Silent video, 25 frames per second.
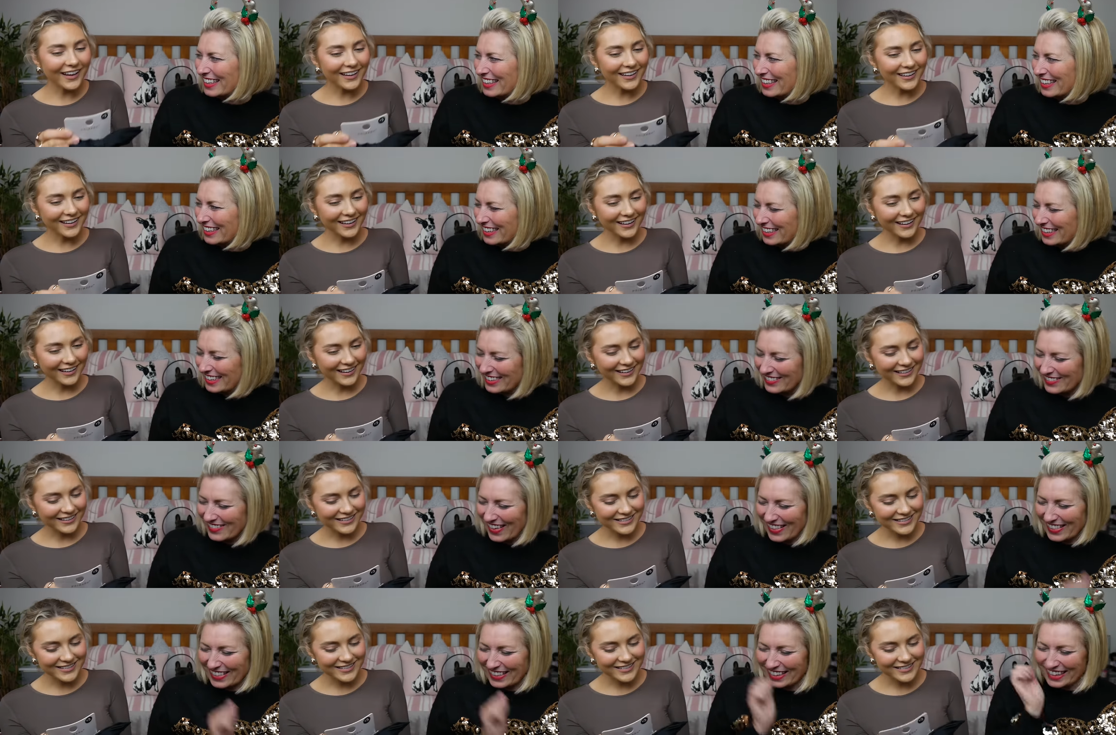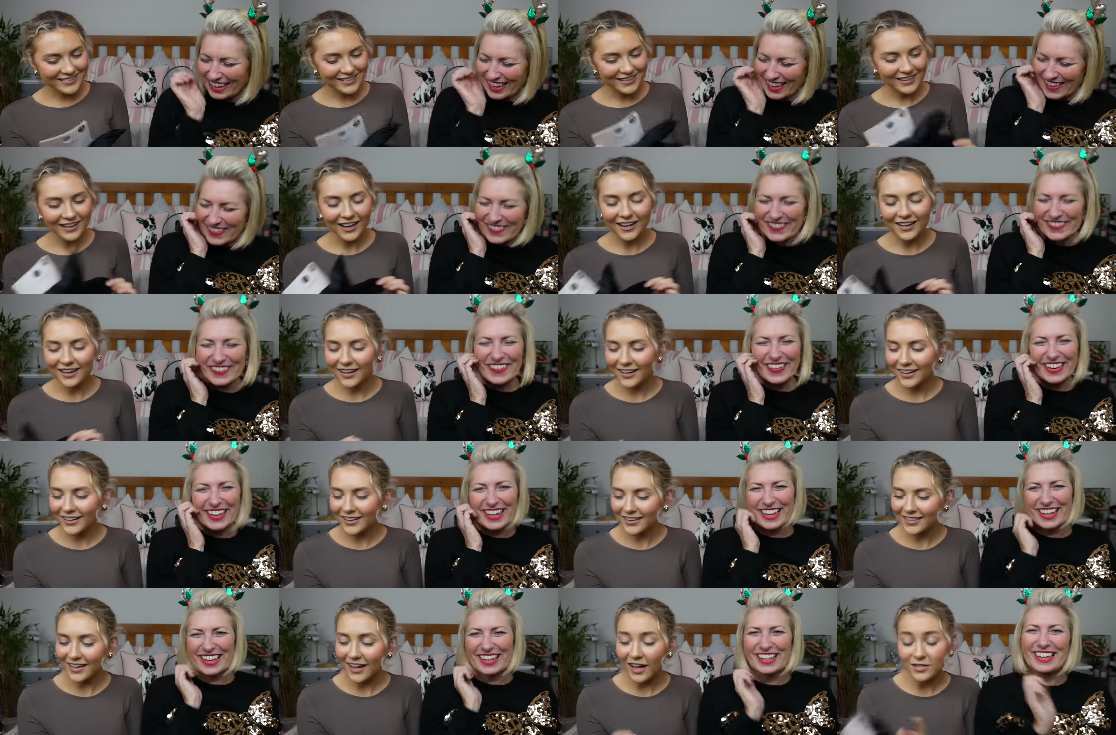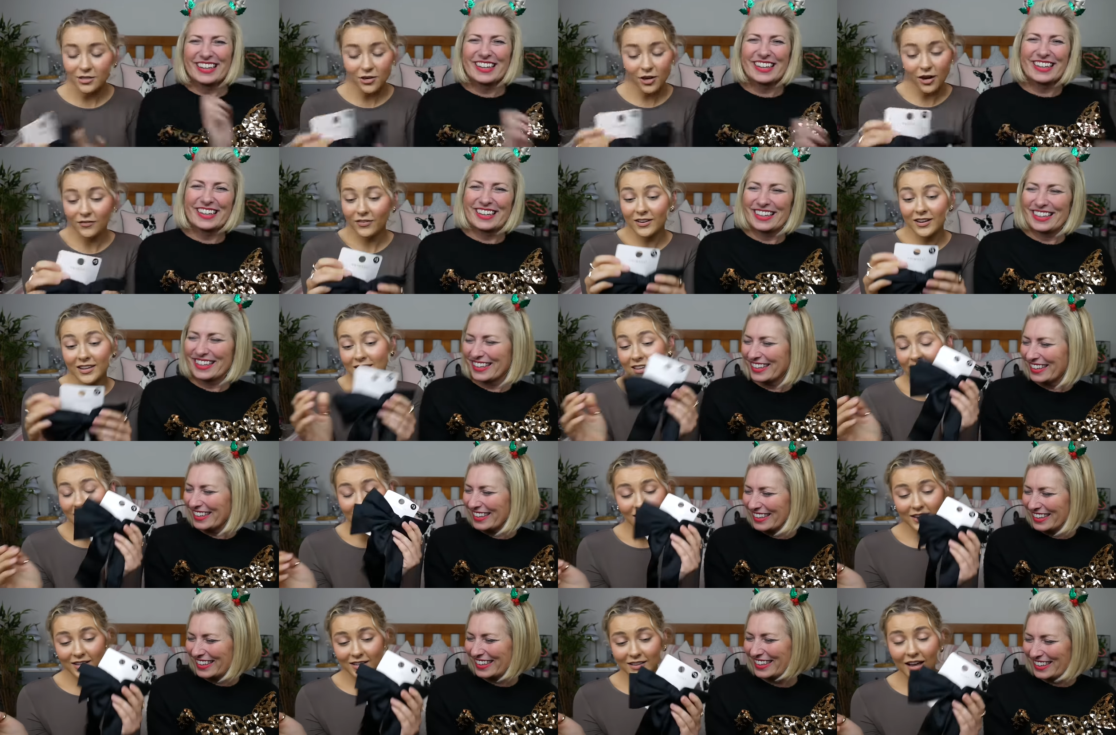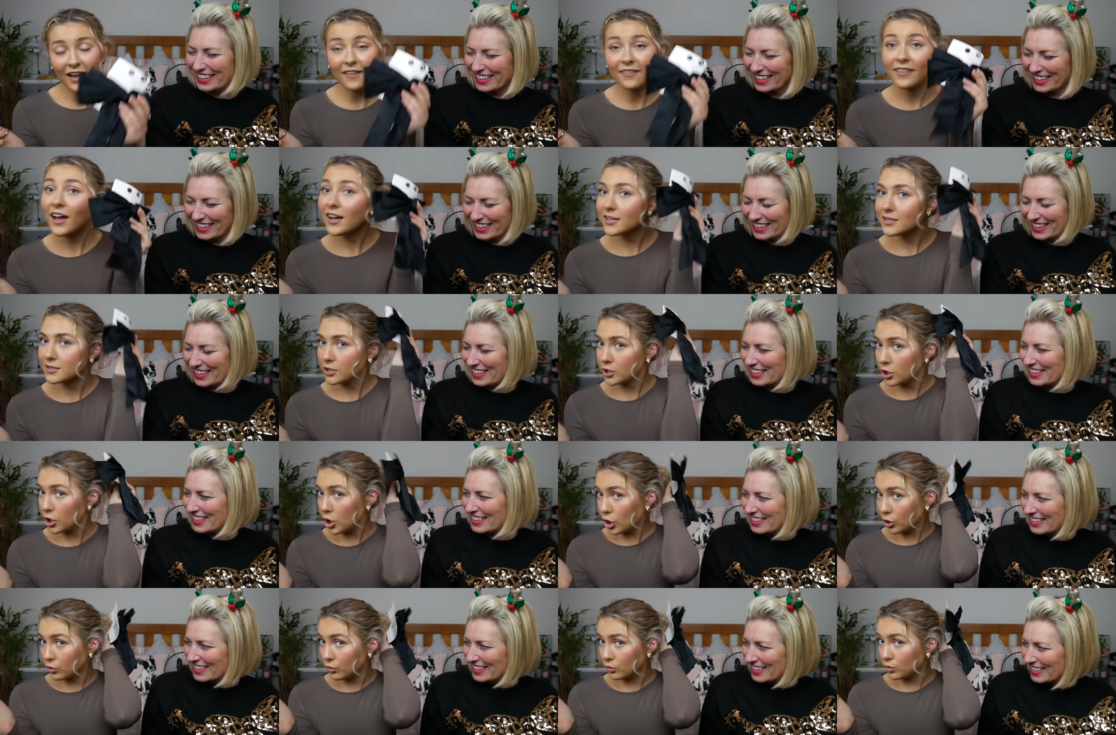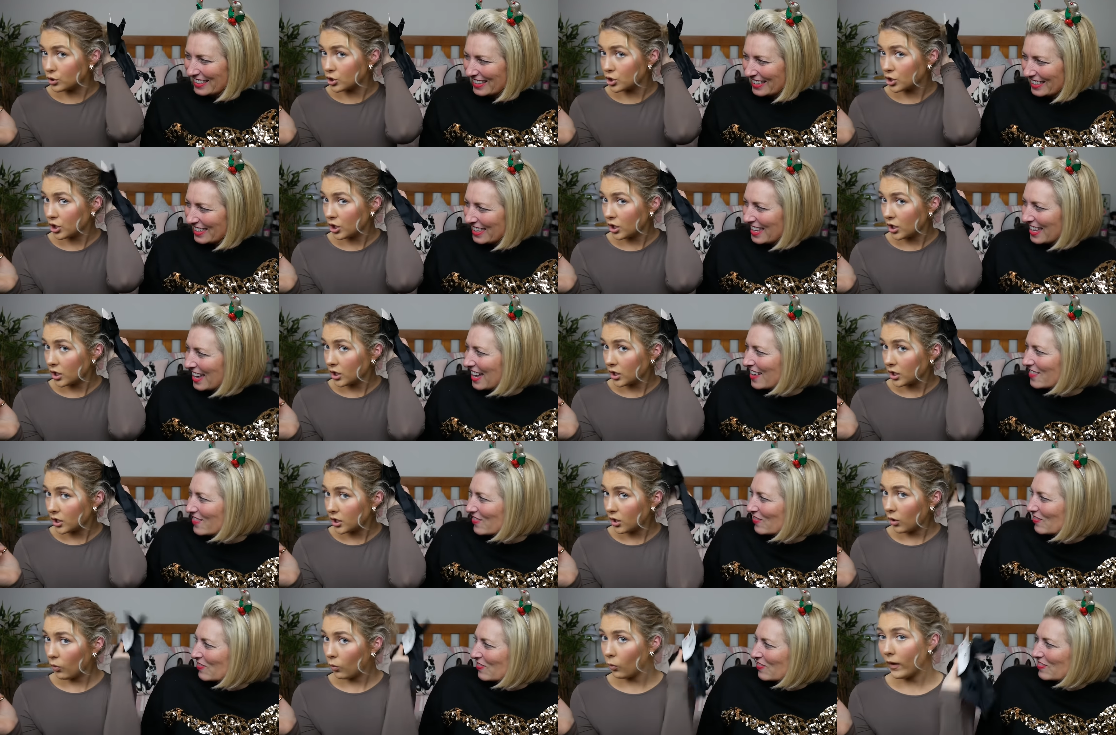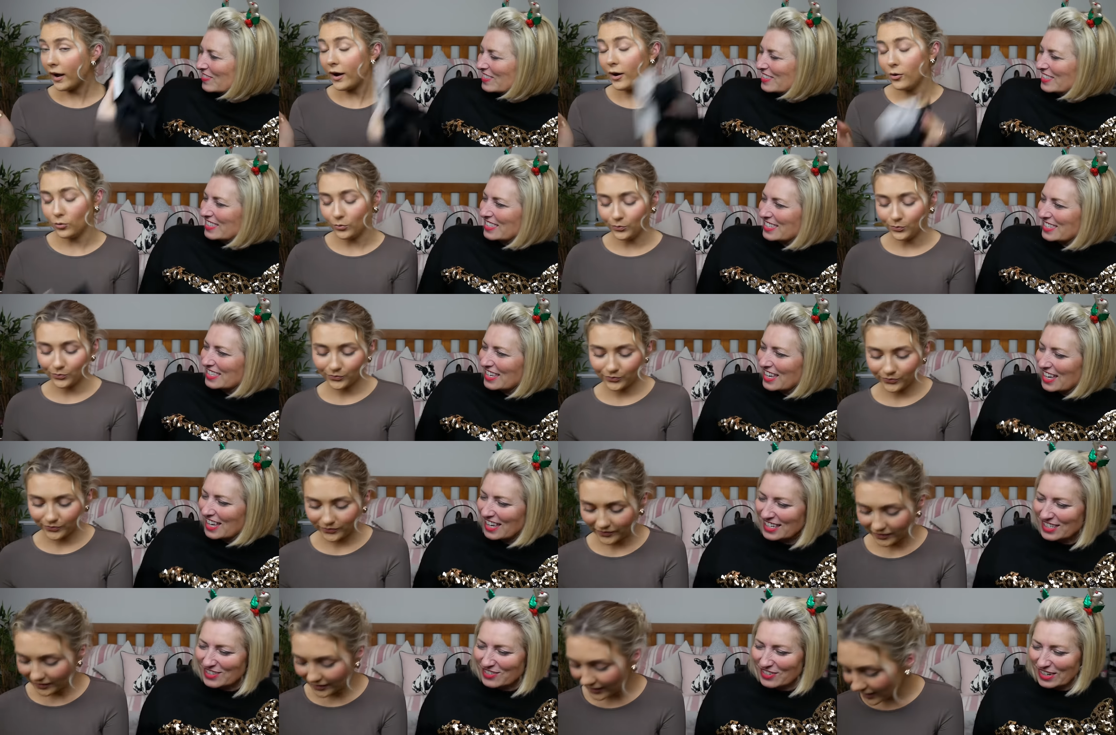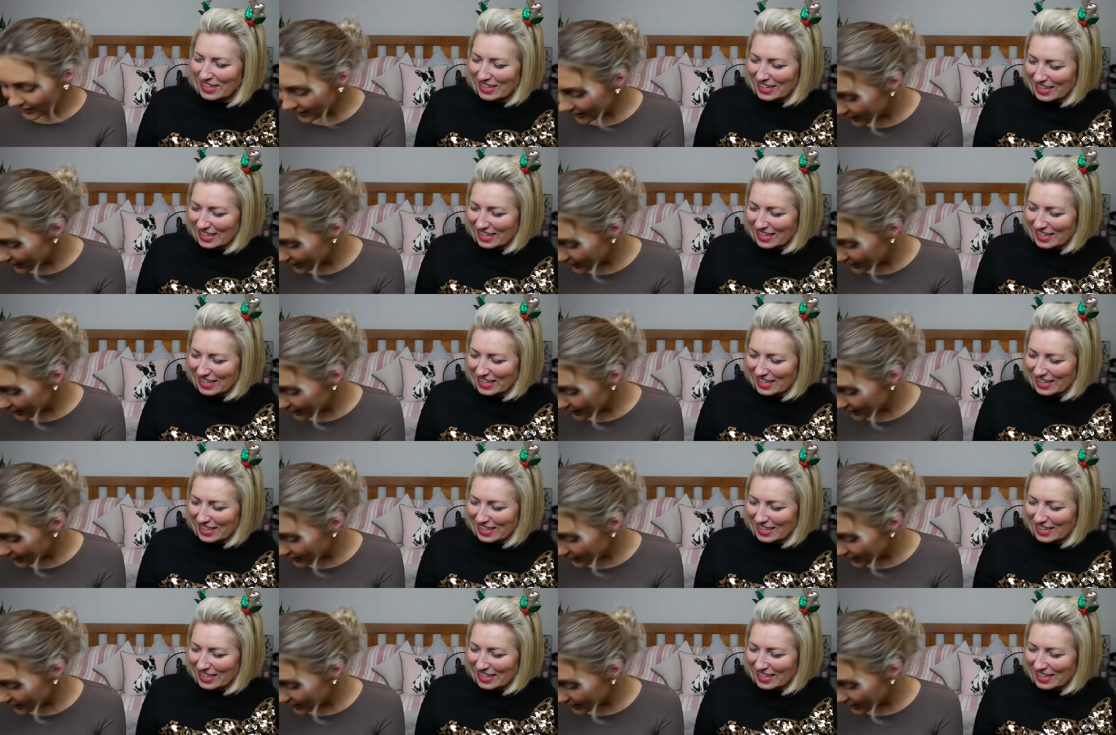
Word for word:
Speaker 1: thanks. You're welcome. I like that. I don't have anything like that, and that is huge. Yeah. Wow, it's nice. Really